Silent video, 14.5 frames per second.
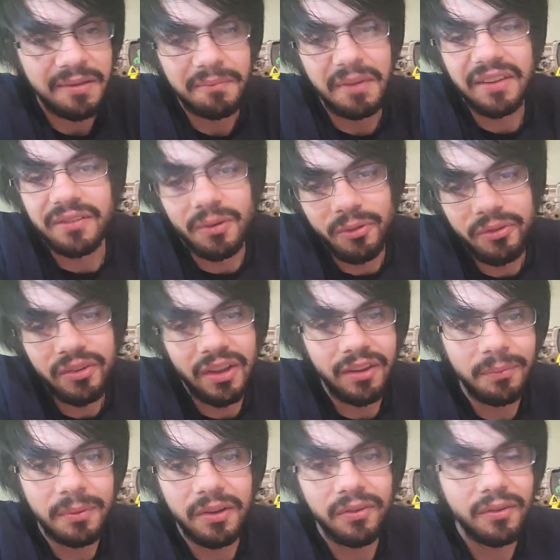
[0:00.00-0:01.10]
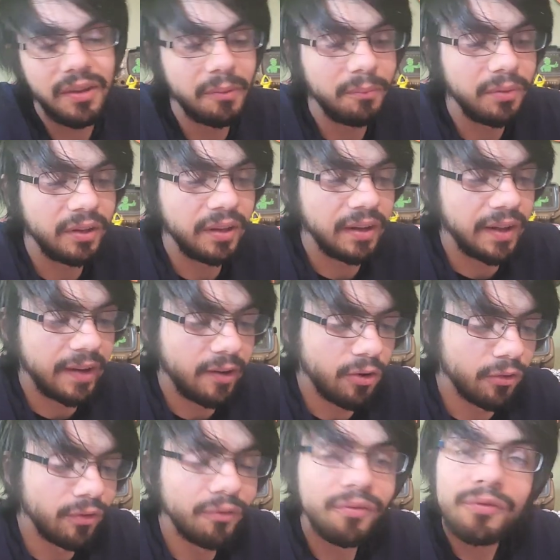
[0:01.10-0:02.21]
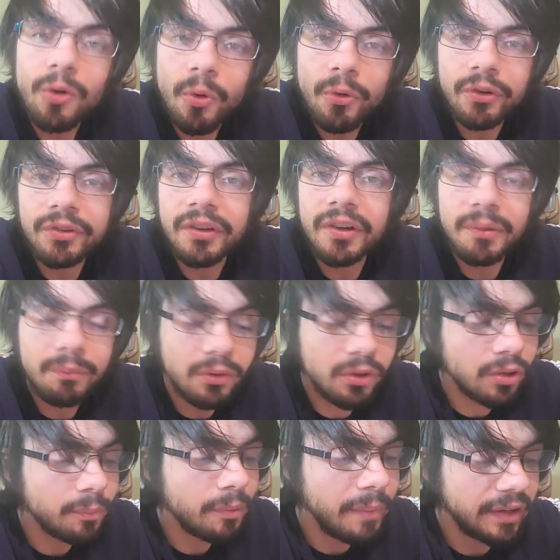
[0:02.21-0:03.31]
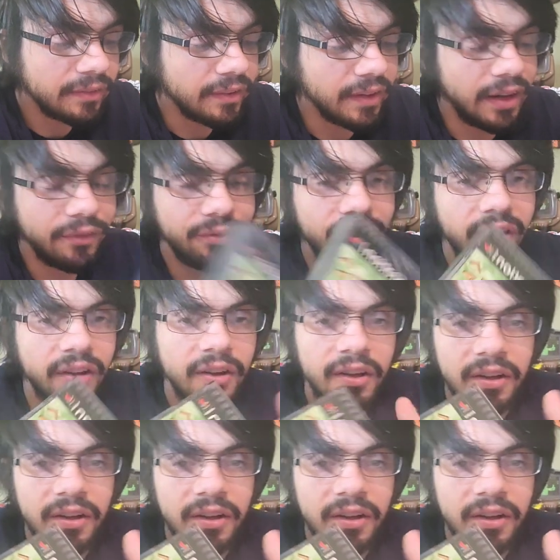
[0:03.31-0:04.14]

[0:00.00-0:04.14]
makes no sense because you can play like on the phone and the computer, but back then I think